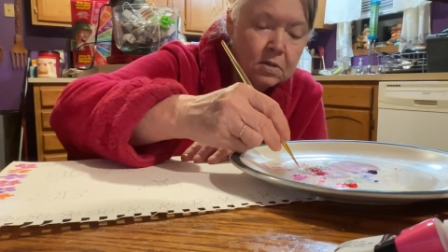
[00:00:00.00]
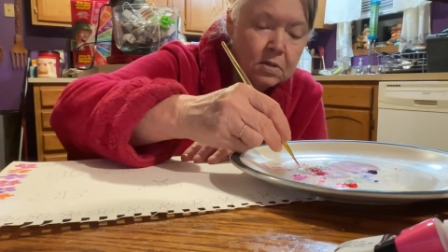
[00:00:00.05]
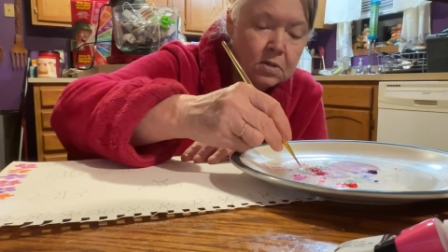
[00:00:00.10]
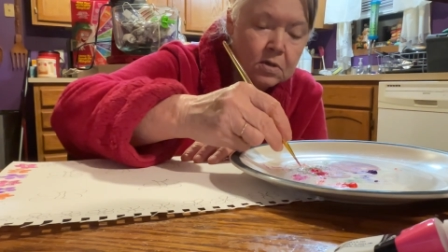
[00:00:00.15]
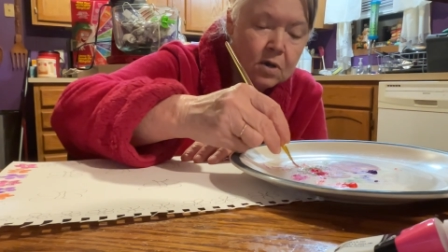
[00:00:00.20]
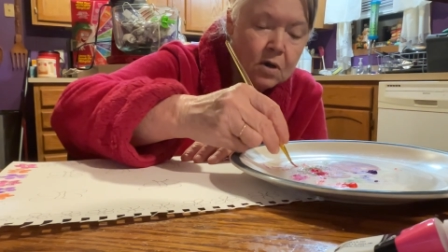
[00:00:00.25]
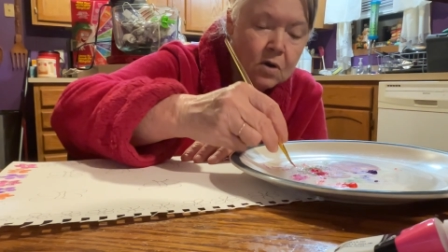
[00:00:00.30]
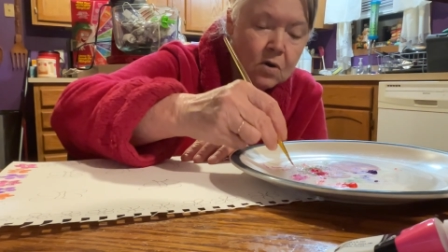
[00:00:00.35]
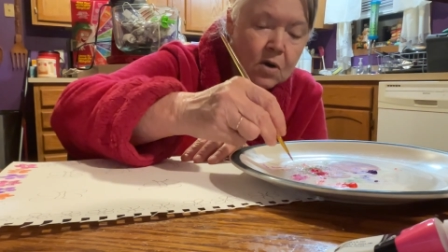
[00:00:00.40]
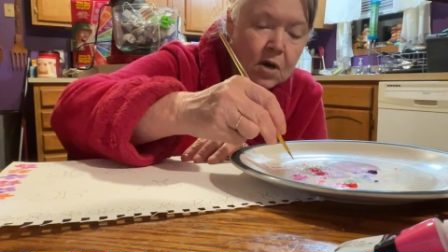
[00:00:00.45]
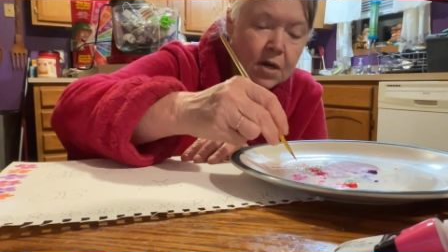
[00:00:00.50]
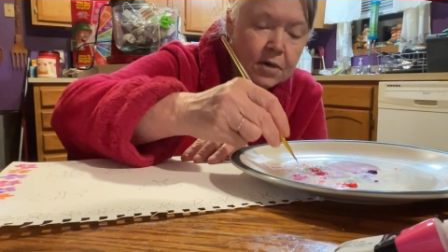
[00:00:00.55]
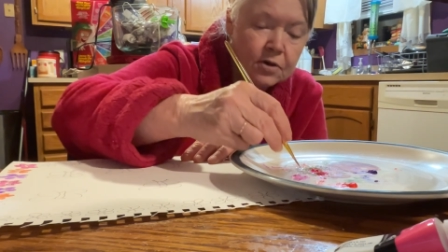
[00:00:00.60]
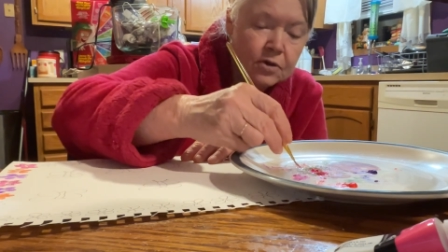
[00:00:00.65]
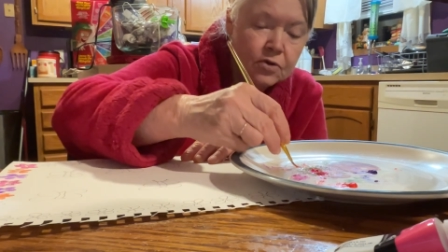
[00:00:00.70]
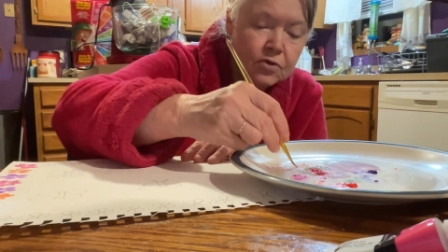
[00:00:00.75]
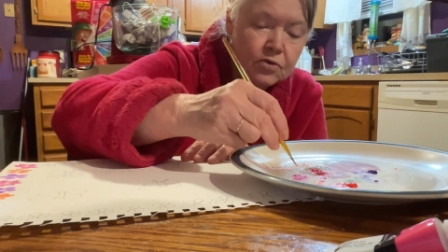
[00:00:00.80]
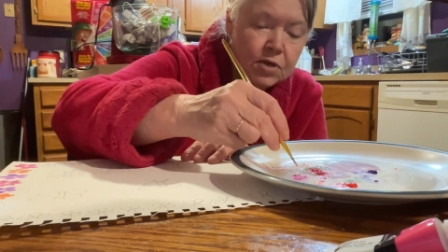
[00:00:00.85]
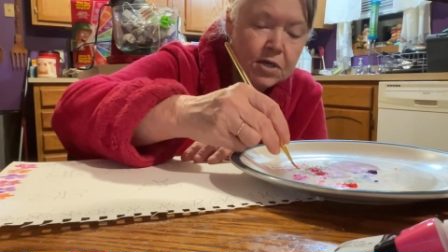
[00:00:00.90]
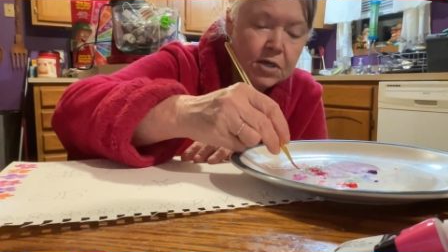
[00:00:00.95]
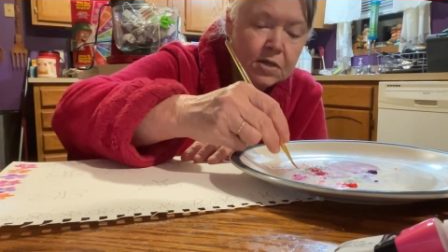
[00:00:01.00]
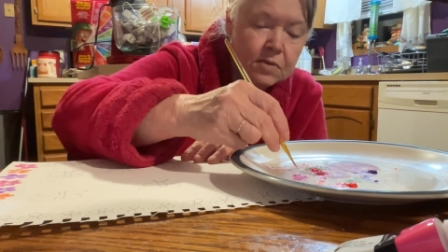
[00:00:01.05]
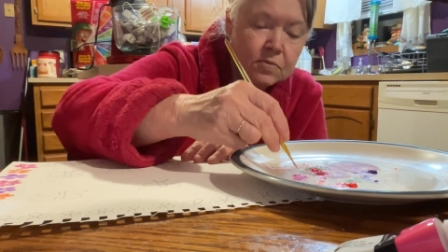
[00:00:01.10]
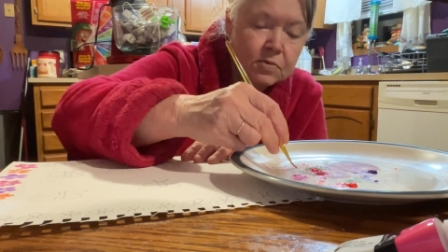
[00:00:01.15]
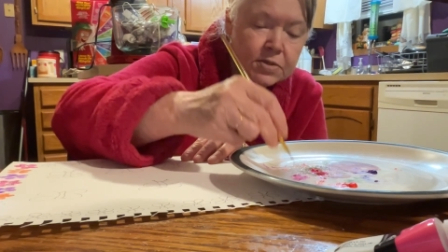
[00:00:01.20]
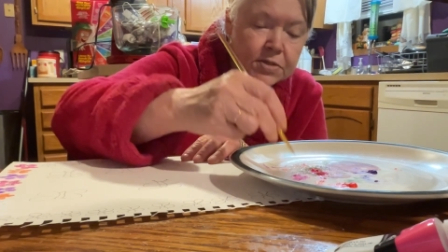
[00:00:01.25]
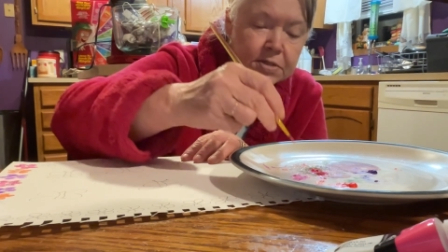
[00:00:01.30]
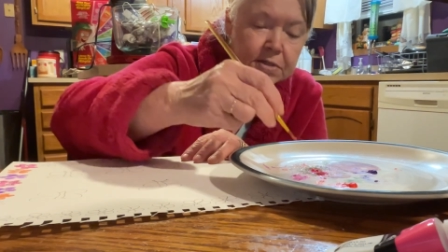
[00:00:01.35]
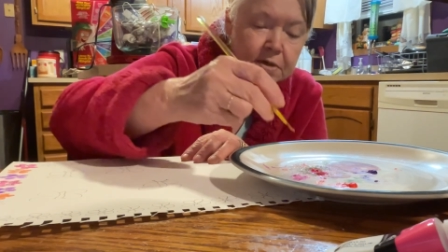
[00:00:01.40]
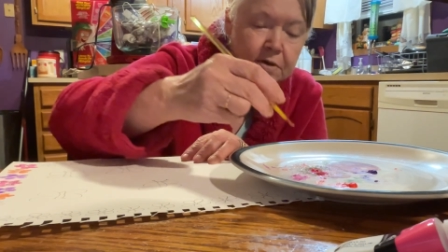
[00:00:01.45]
you know, I knew he
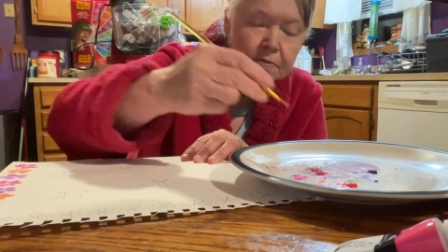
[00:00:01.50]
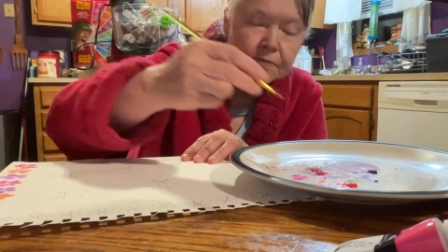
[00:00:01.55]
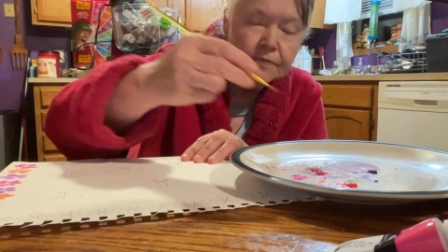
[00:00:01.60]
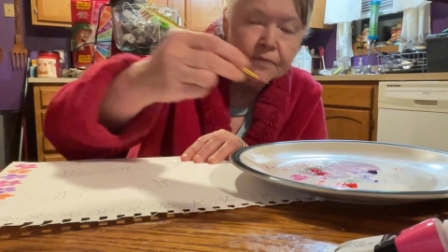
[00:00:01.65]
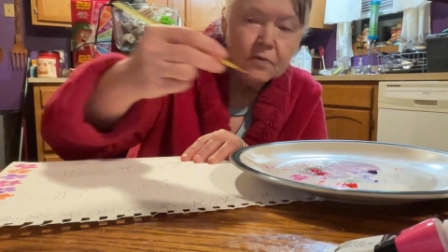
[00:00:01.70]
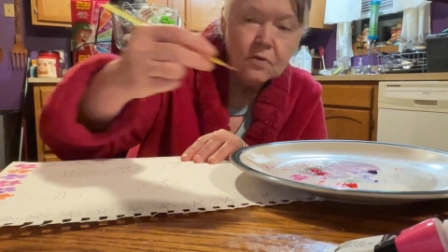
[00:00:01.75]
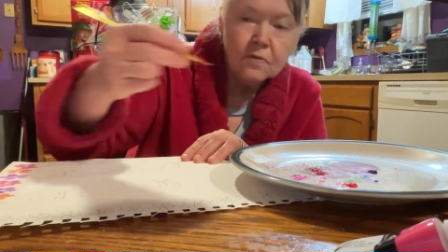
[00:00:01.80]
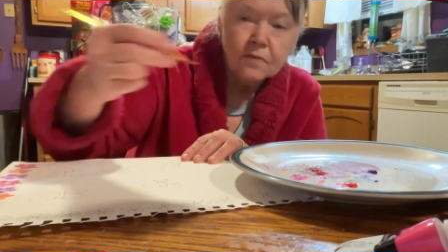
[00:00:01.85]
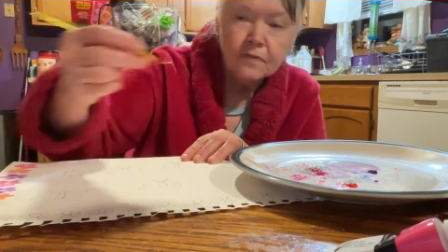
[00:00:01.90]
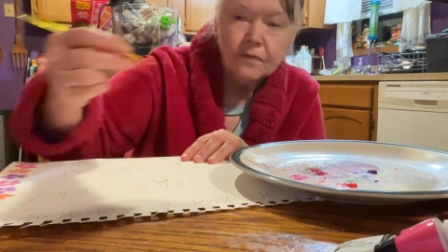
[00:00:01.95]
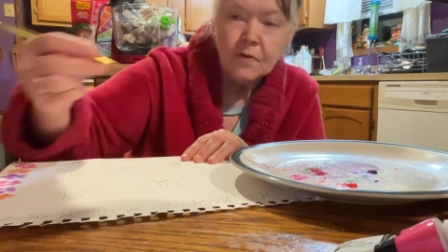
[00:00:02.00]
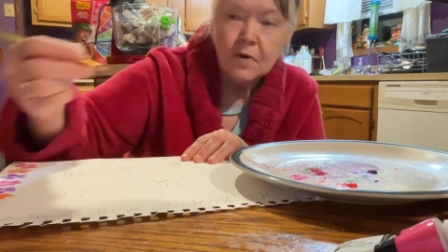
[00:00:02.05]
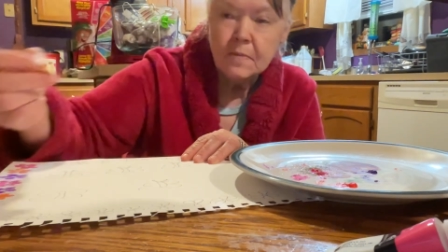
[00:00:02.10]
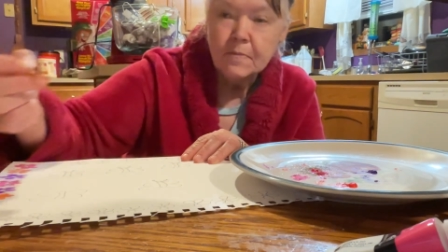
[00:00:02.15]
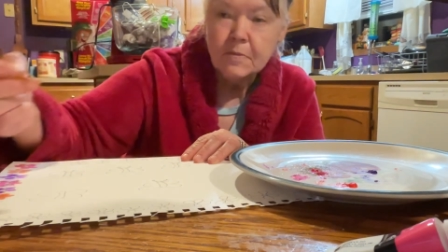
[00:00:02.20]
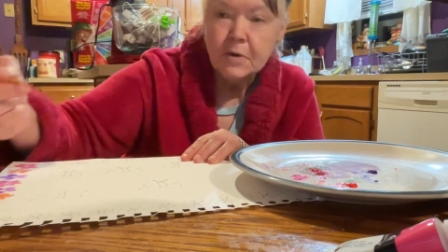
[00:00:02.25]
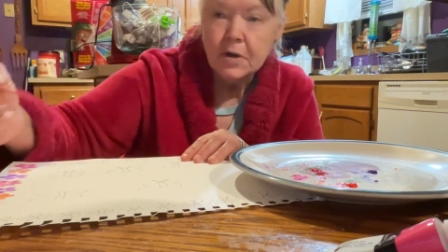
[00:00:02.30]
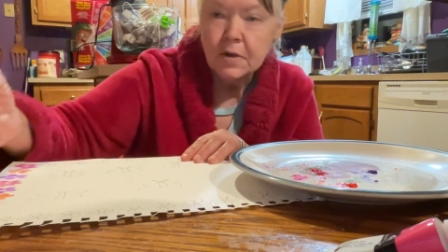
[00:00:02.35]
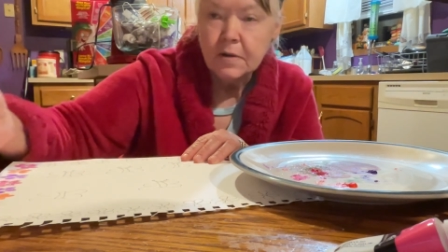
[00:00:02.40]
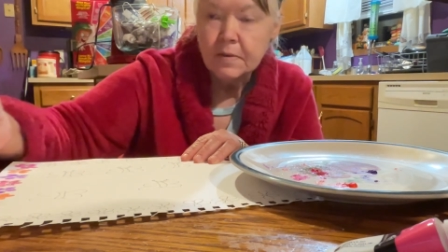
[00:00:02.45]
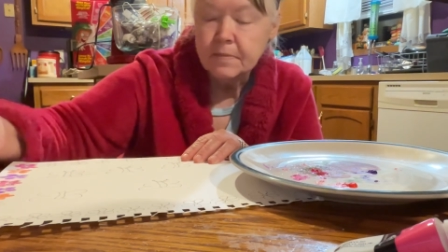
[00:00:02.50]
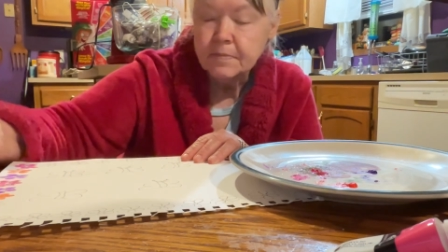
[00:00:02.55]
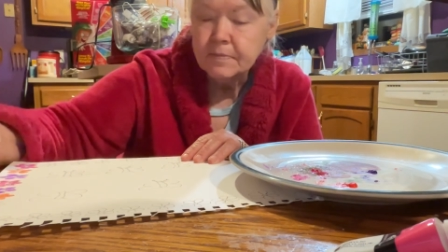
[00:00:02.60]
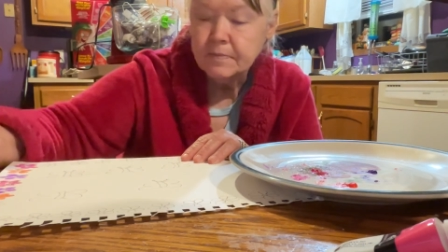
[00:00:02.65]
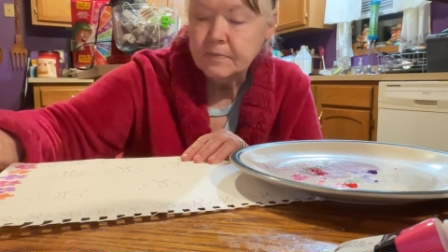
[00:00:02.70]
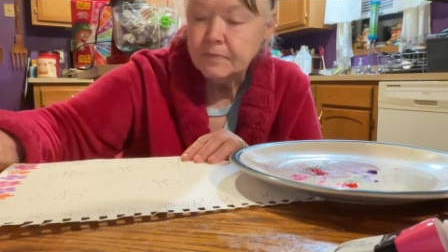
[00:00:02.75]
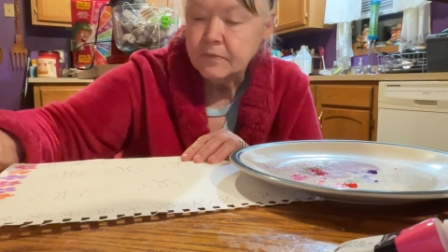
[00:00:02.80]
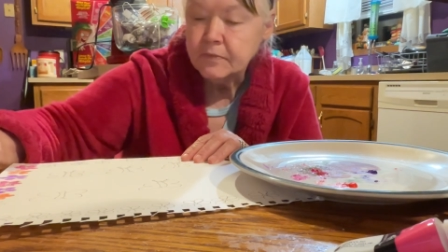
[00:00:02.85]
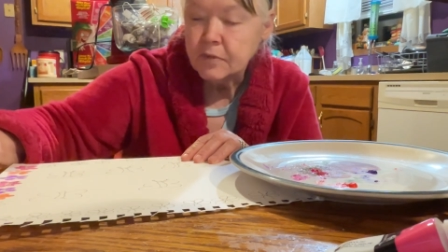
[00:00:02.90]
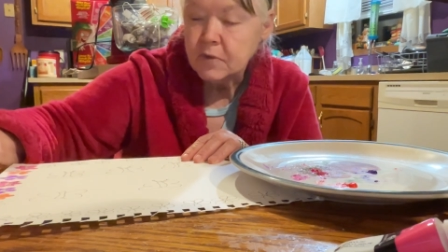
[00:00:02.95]
was suffering from
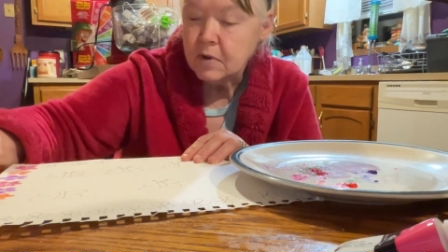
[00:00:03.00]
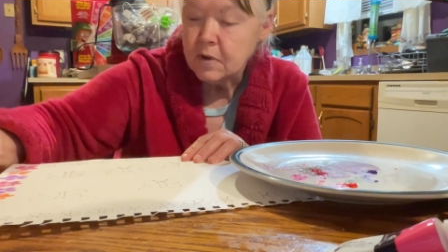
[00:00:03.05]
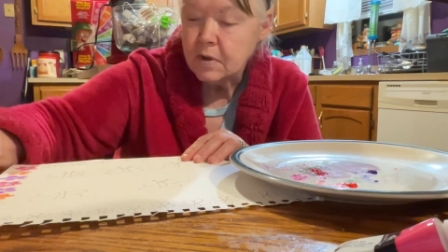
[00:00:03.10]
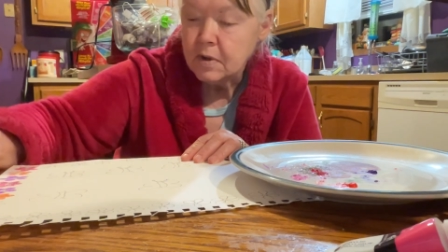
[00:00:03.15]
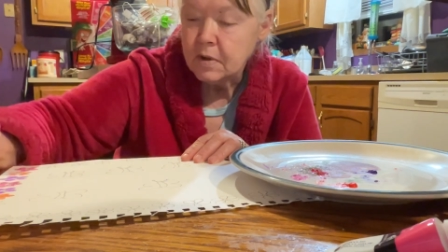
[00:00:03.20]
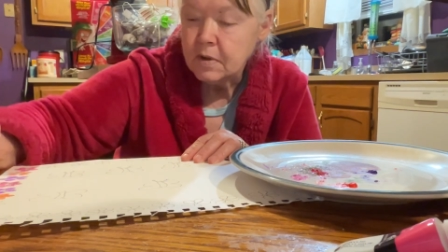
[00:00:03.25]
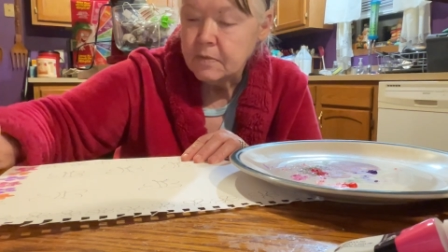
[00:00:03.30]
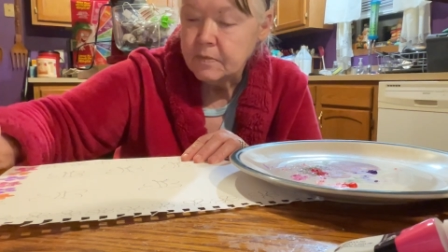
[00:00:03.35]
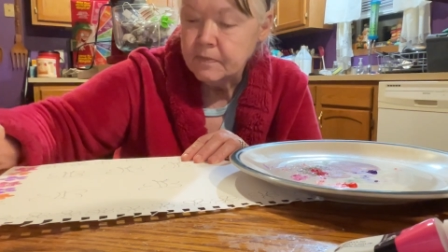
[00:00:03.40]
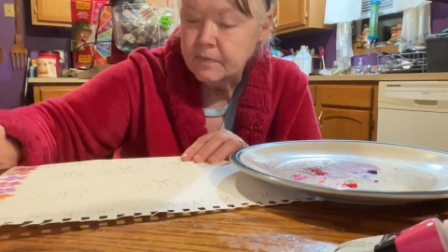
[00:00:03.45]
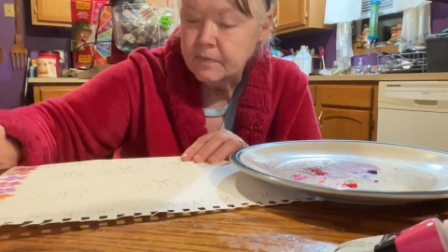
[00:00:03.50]
a